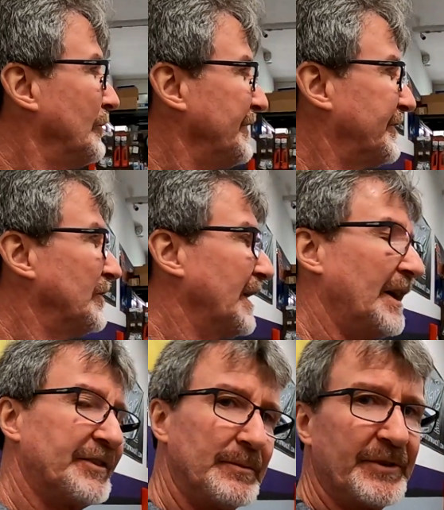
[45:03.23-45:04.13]
We still
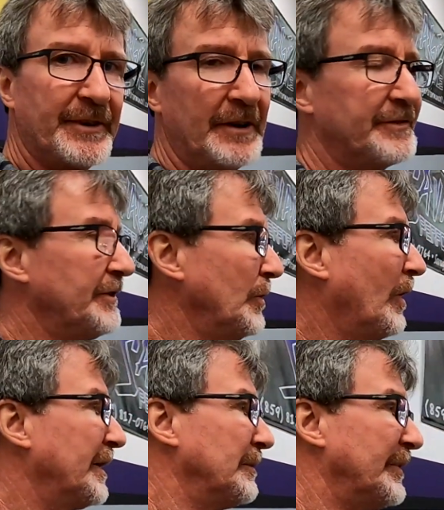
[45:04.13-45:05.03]
got some stuff to do
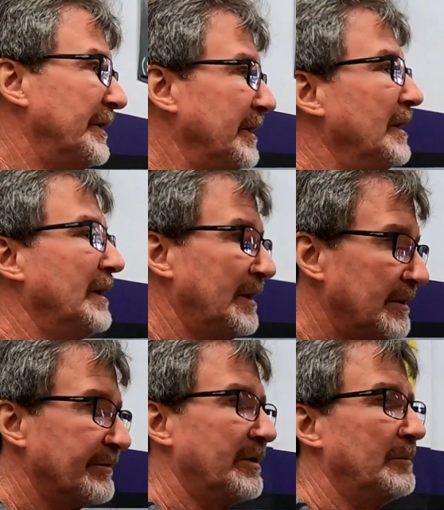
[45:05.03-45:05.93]
on it, but
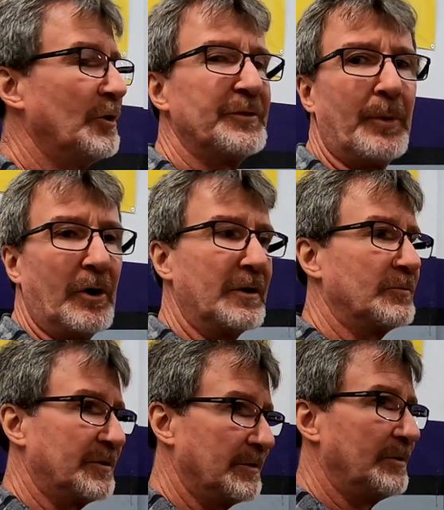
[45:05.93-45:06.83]
for the most part,
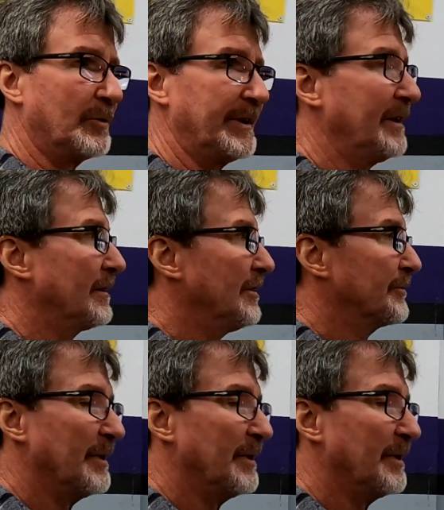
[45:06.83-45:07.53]
we're, we're getting close.